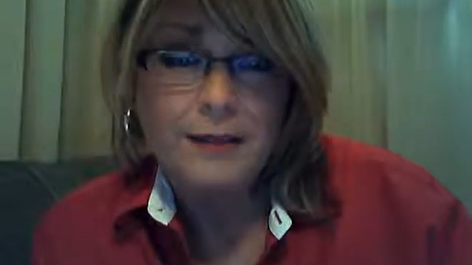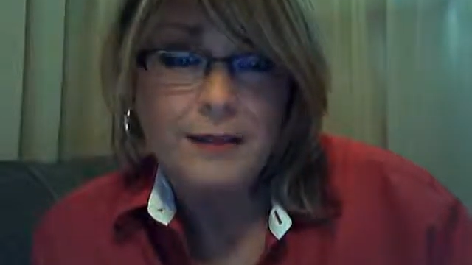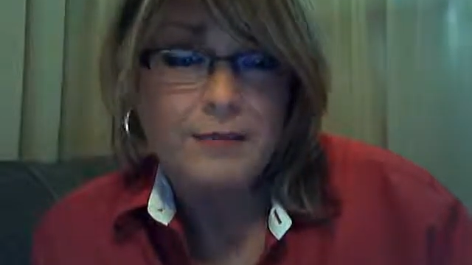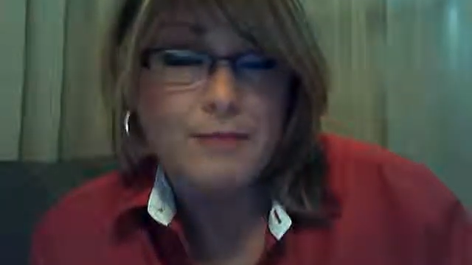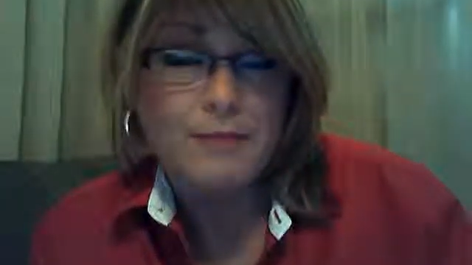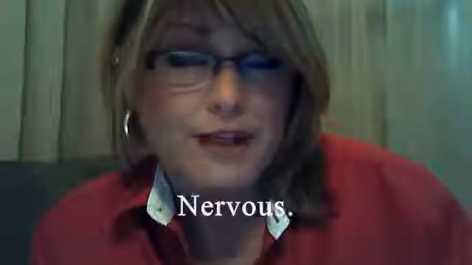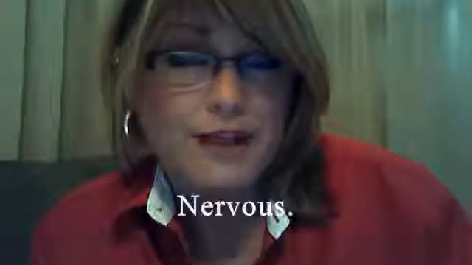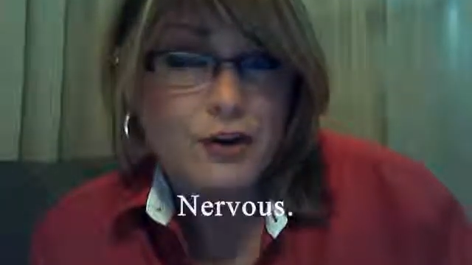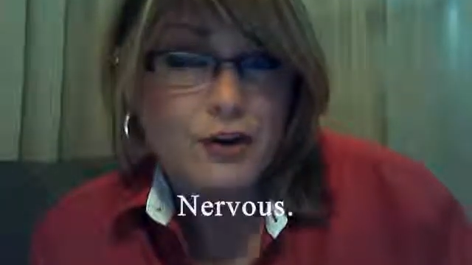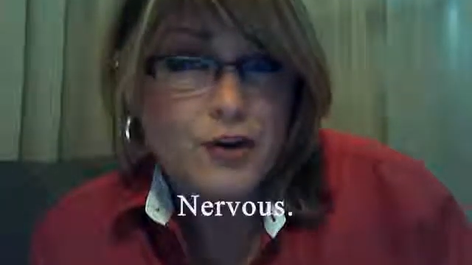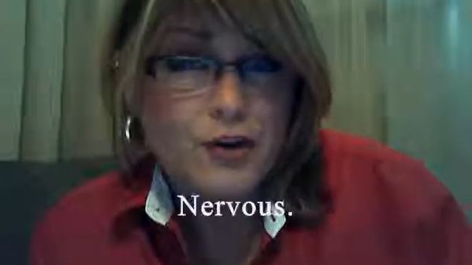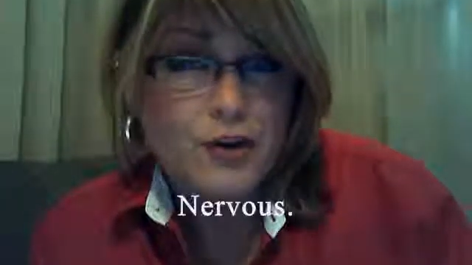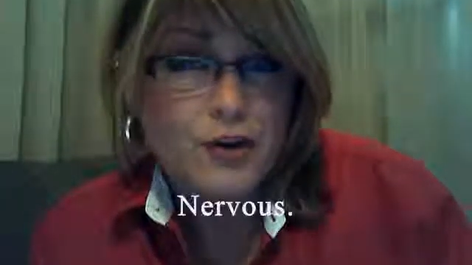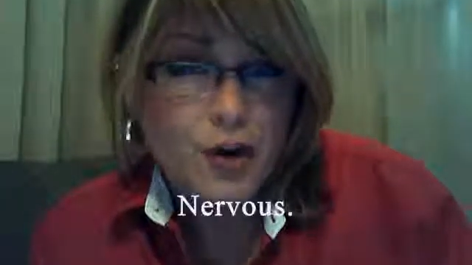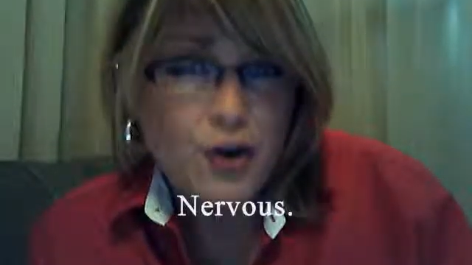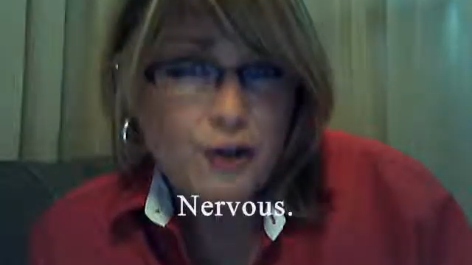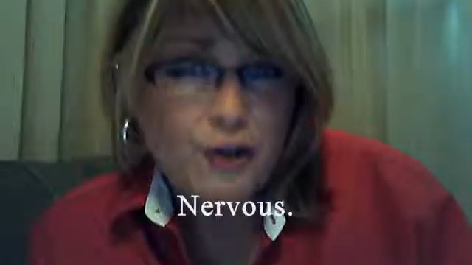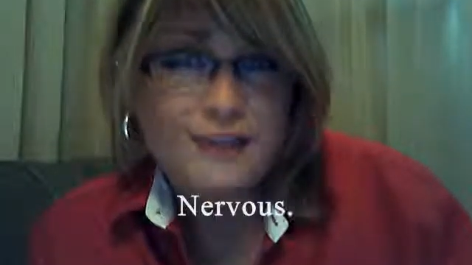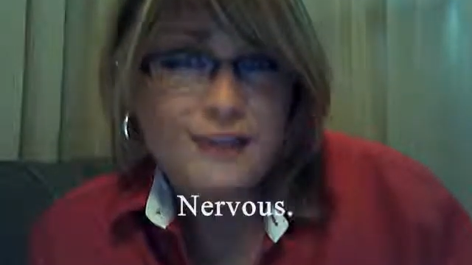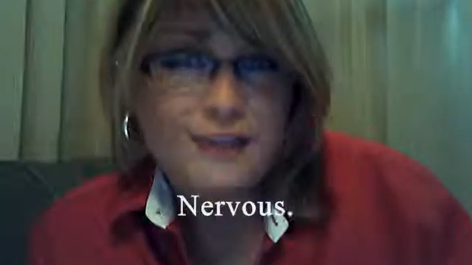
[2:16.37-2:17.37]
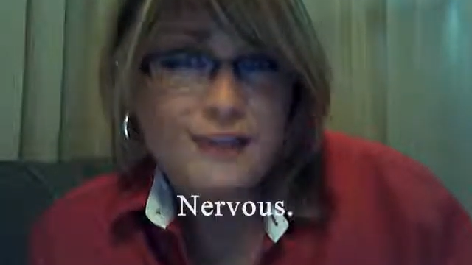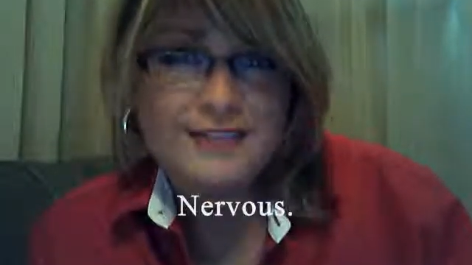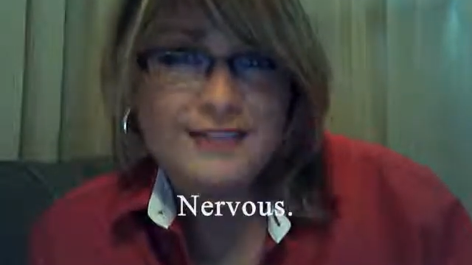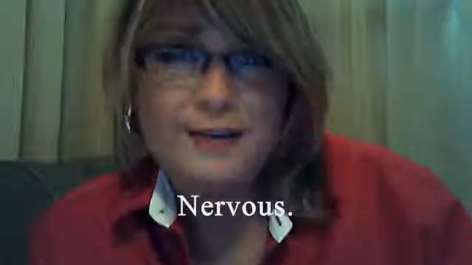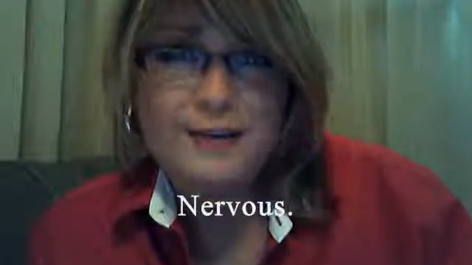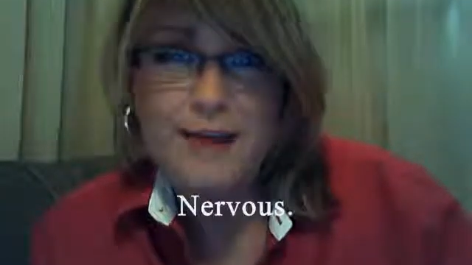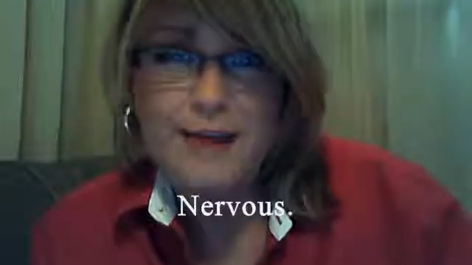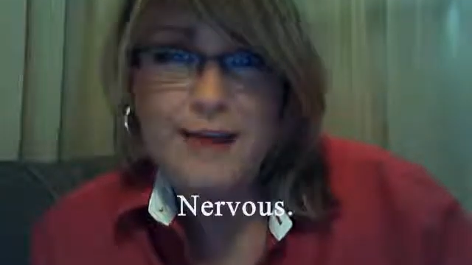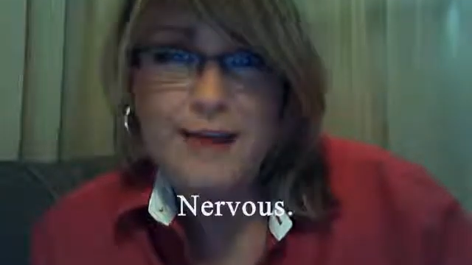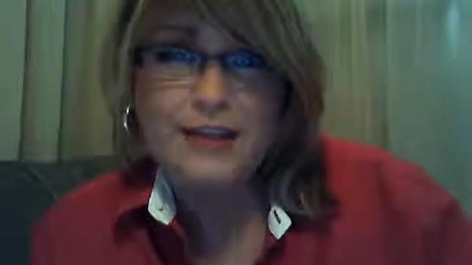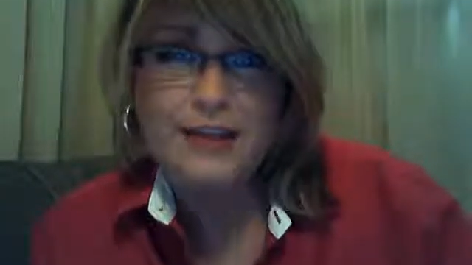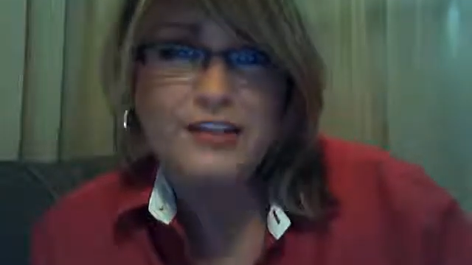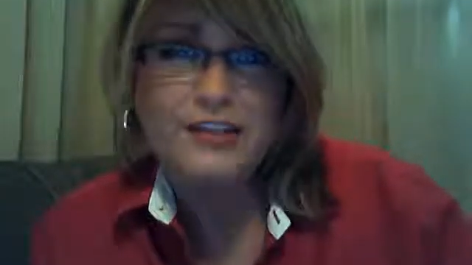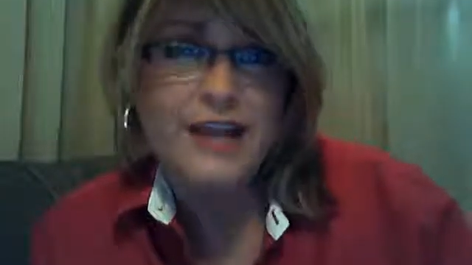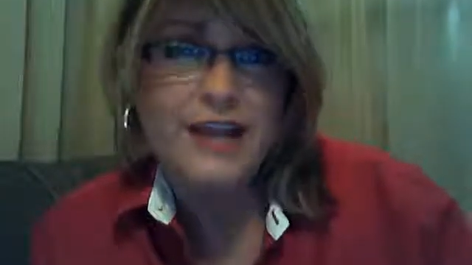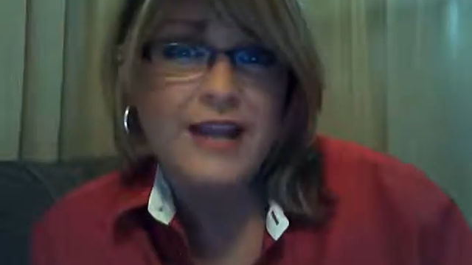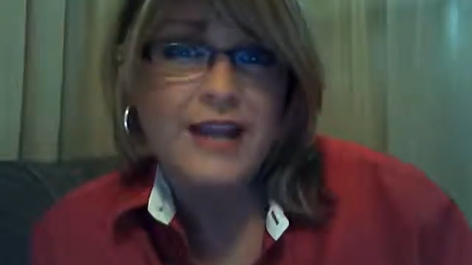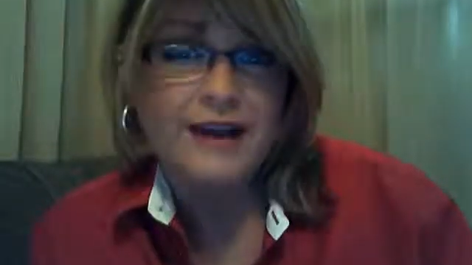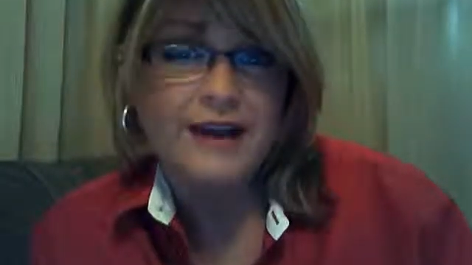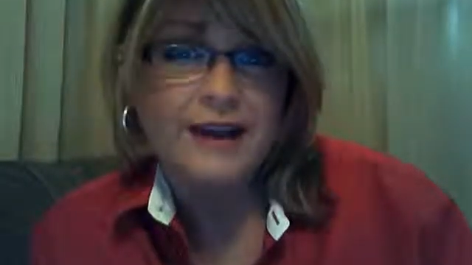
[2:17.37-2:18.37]
but you're nervous about
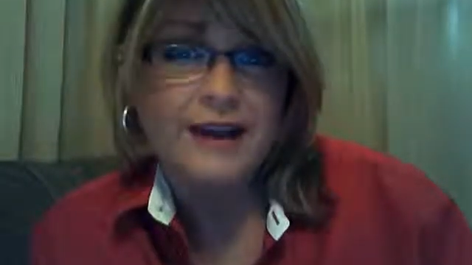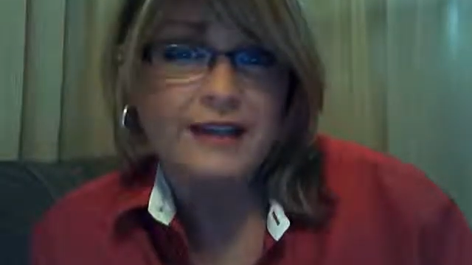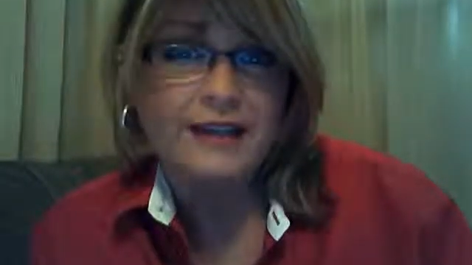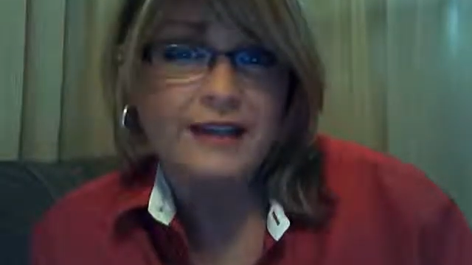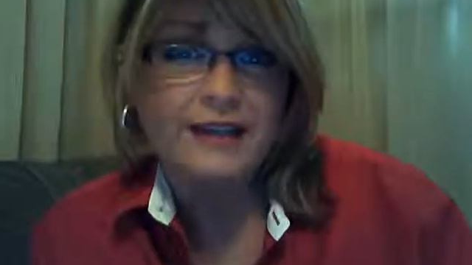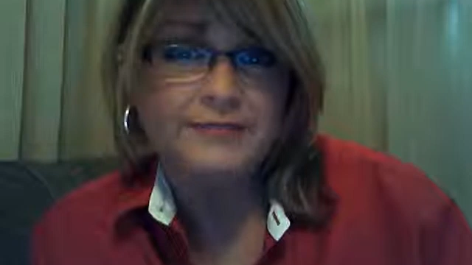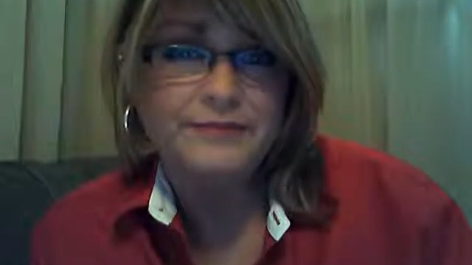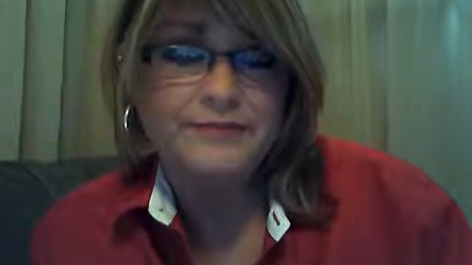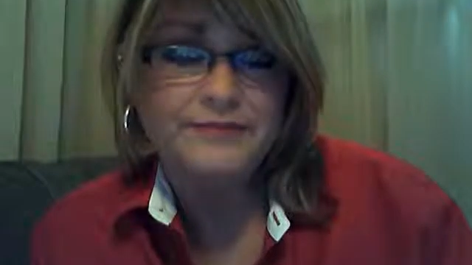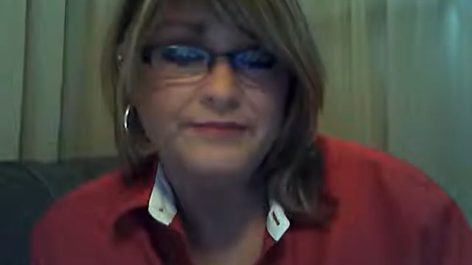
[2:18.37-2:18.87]
sharing it.